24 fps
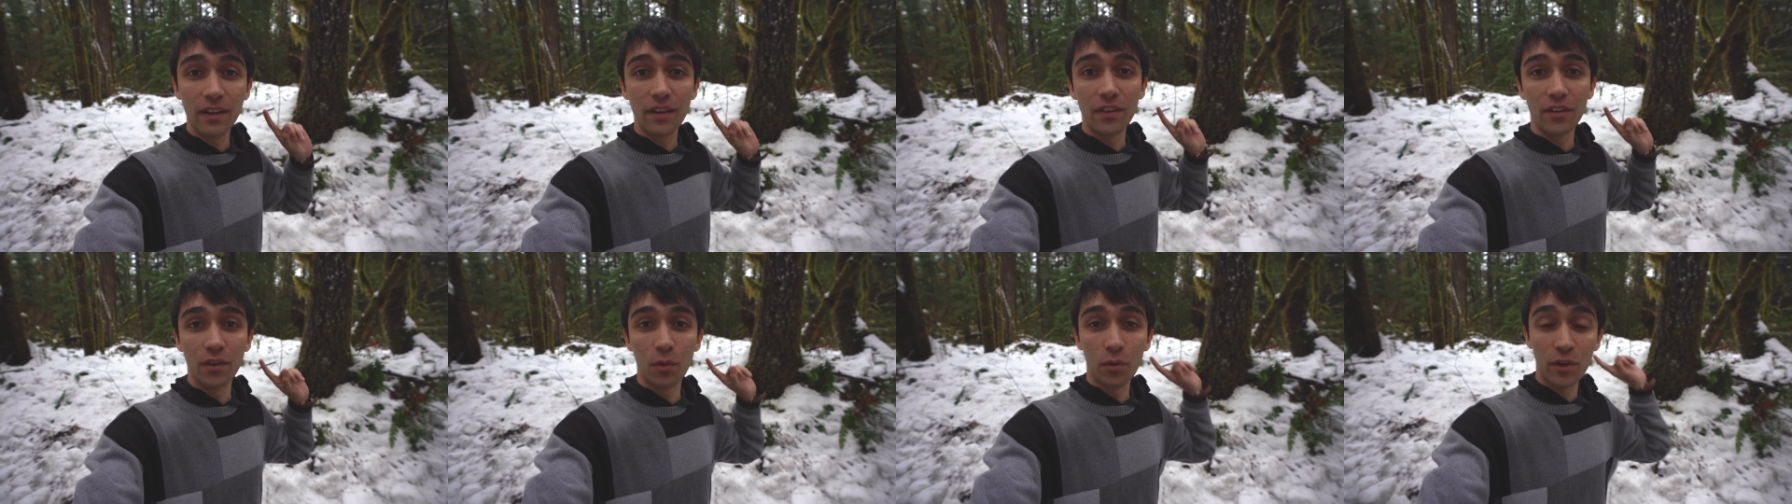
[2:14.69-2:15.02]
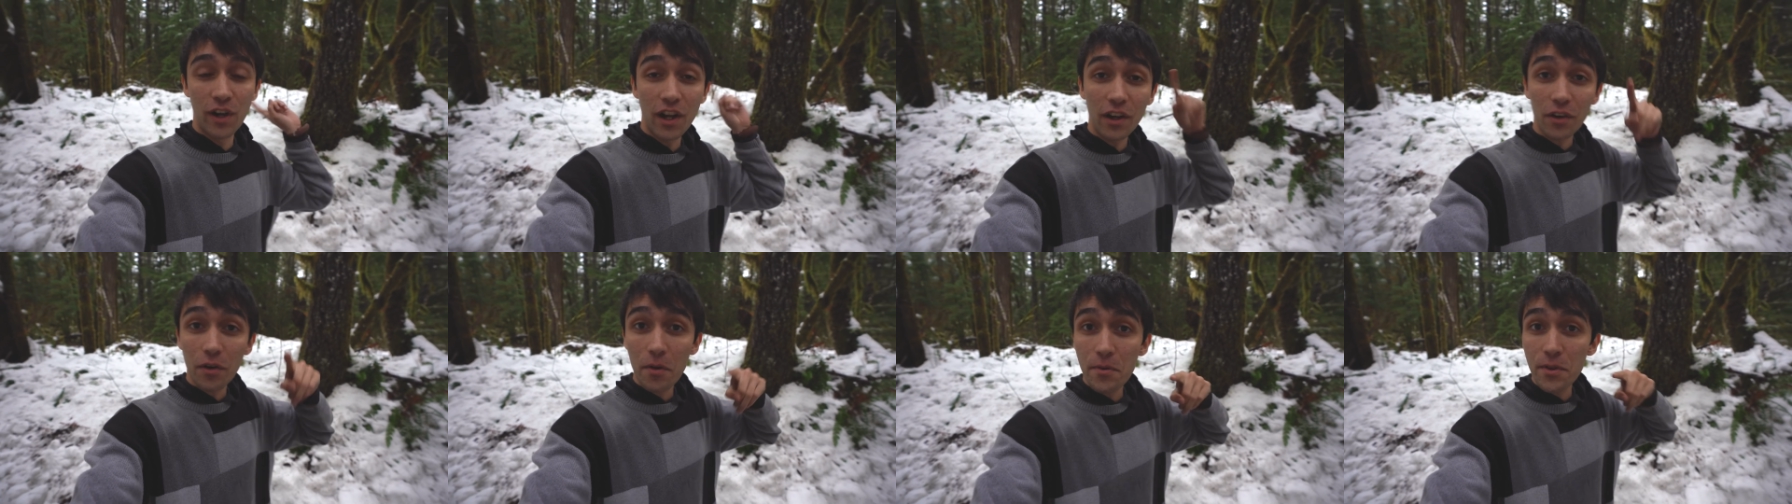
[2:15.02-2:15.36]
So we're
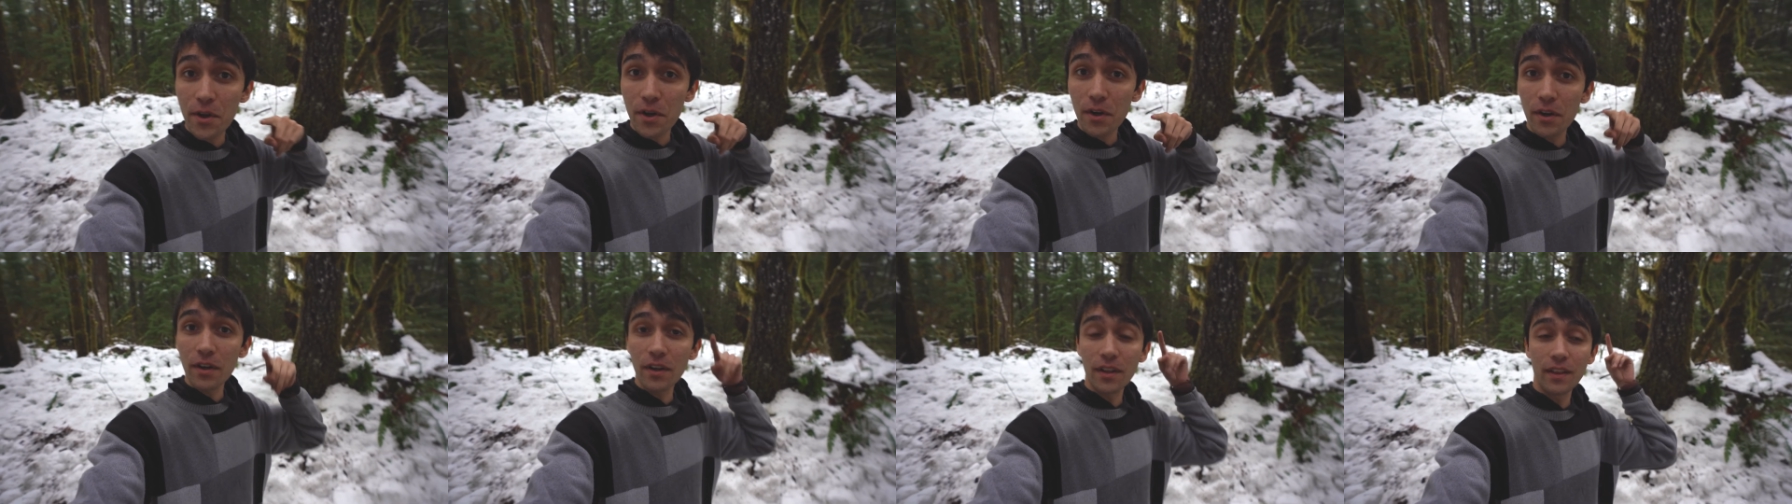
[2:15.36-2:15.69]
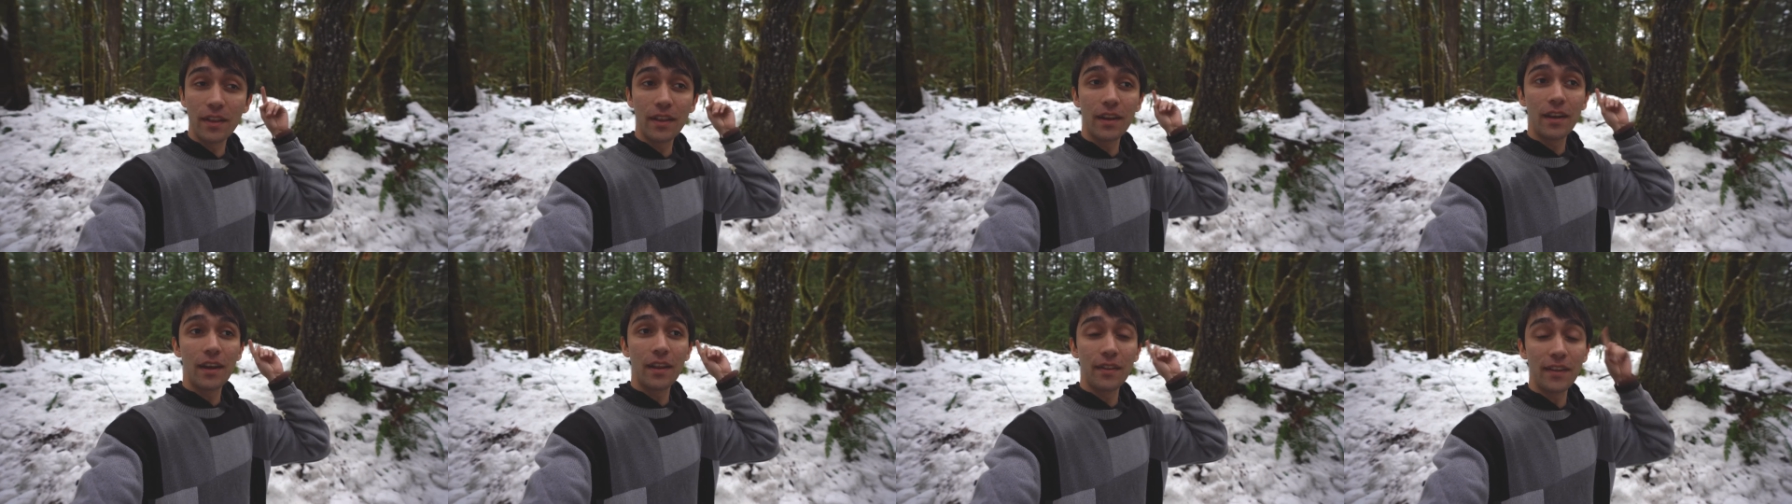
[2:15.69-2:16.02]
not going there
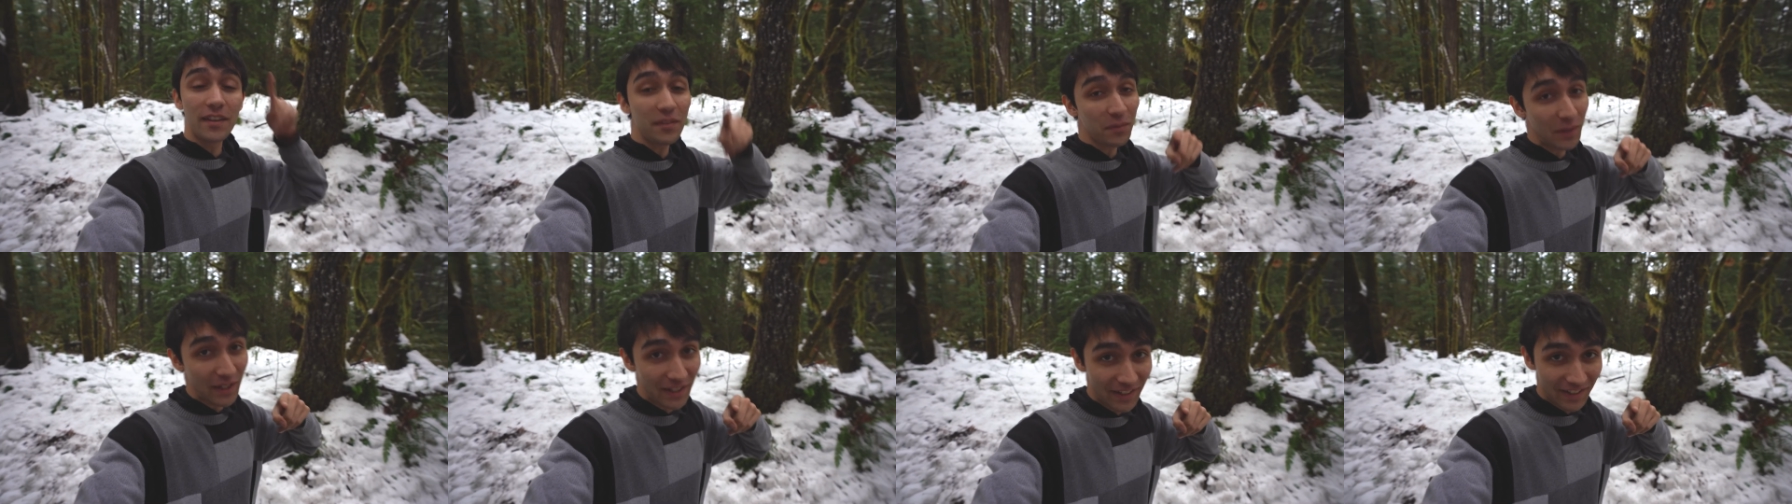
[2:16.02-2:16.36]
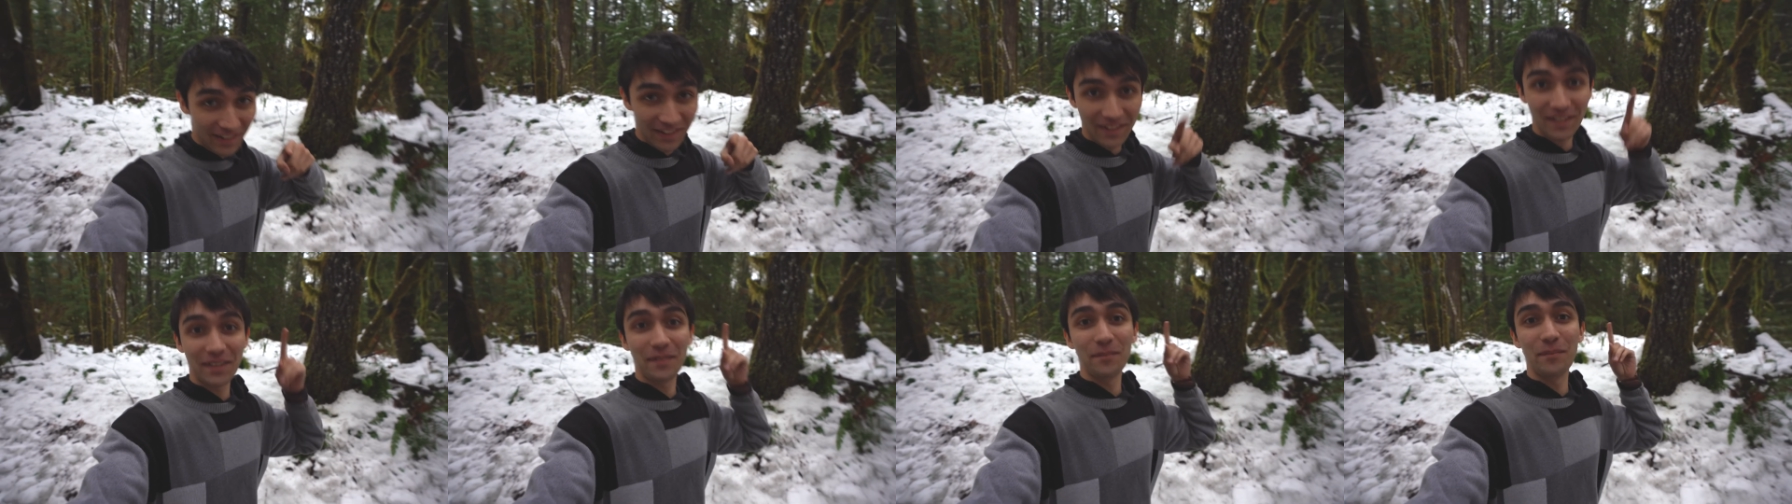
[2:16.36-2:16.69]
this week,
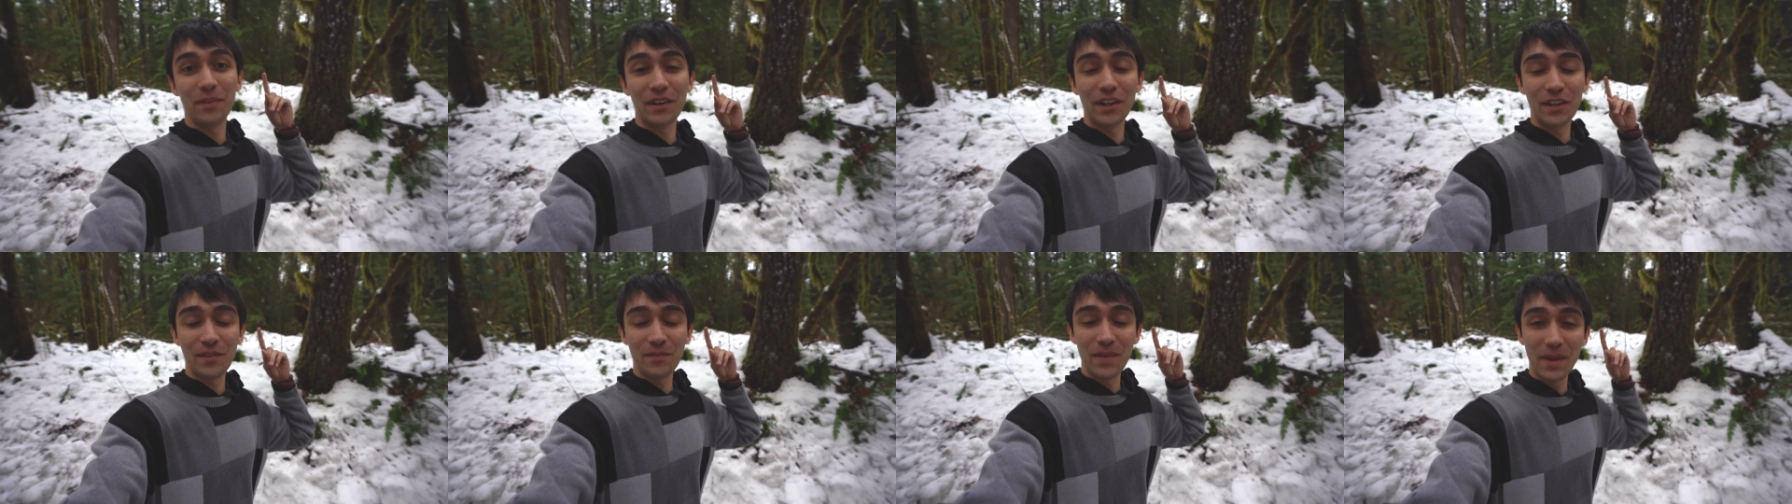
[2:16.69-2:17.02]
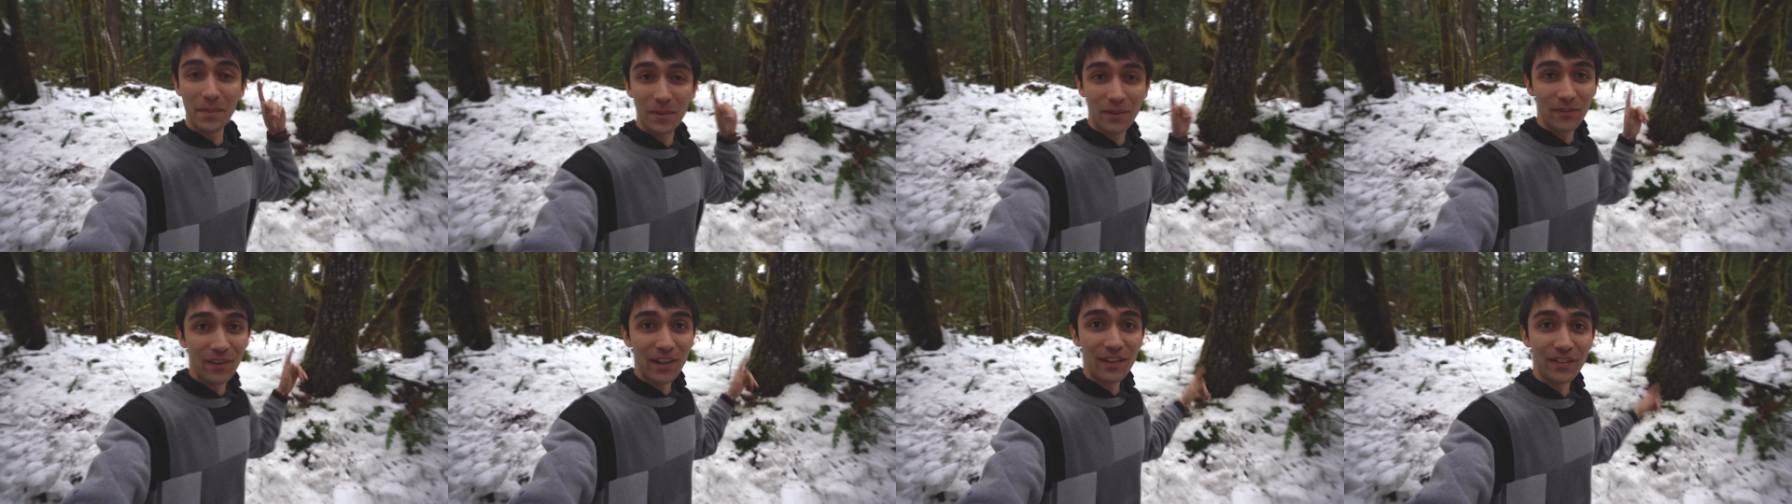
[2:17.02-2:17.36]
but
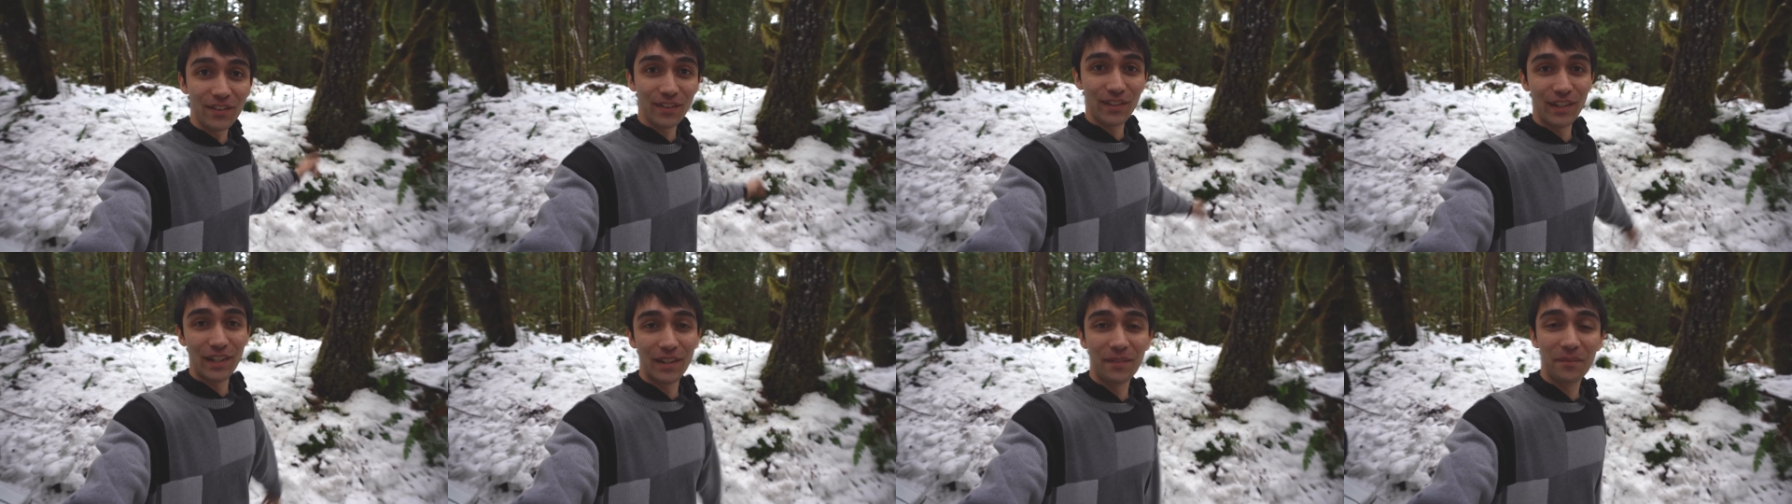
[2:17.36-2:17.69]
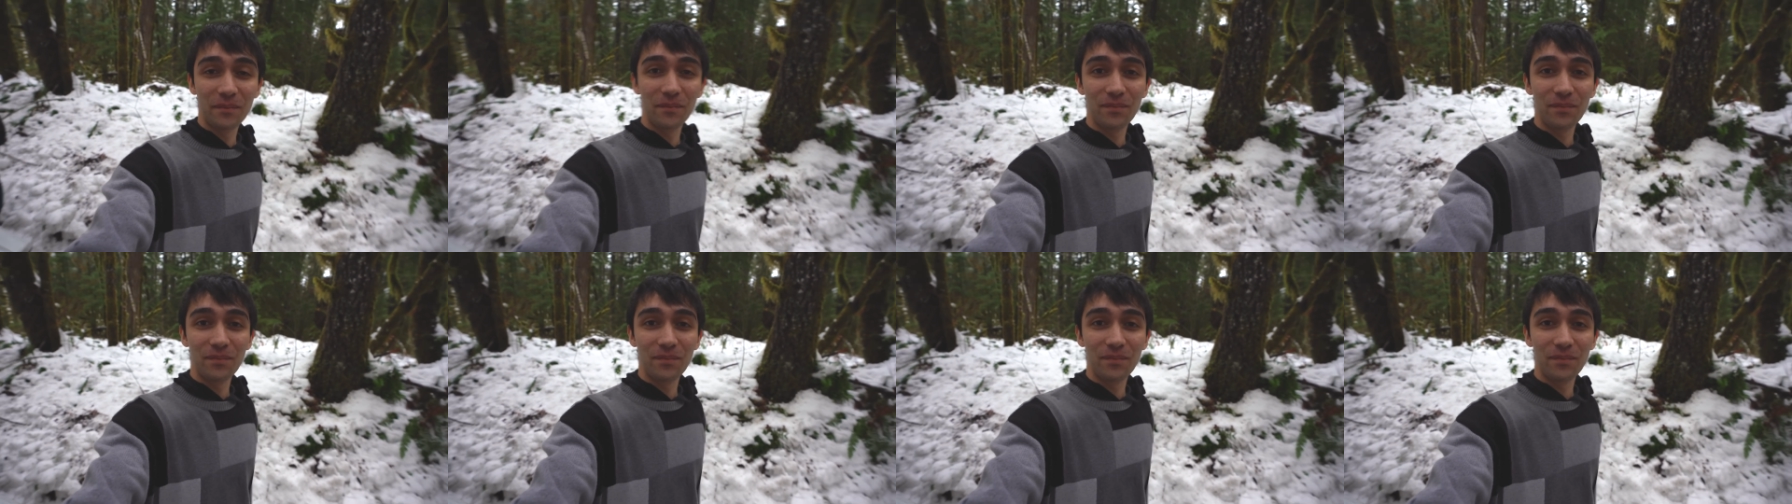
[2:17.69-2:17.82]
maybe eventually.